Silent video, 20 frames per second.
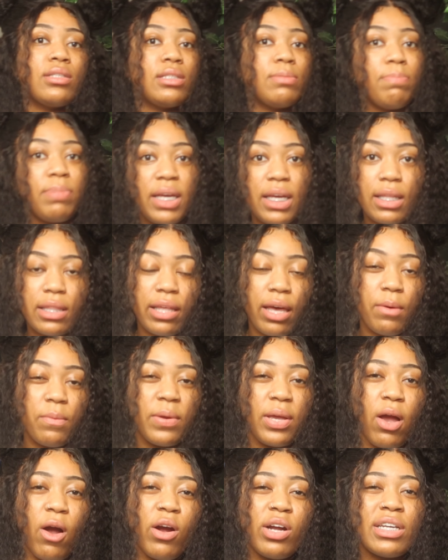being that
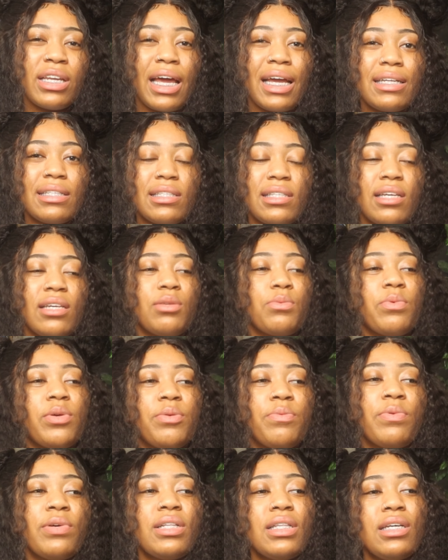we are 19, we
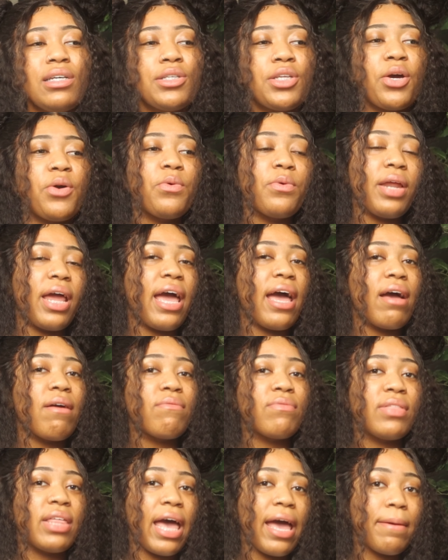really don't
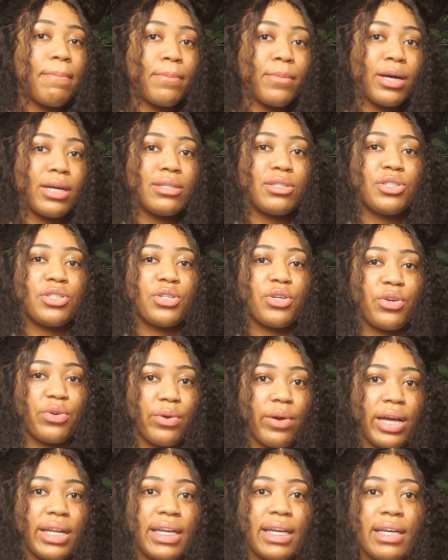have that much
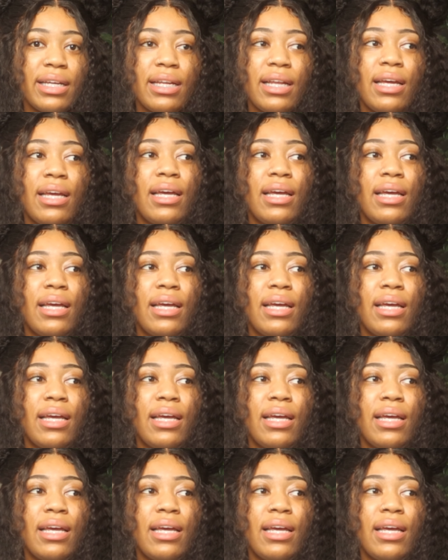credit.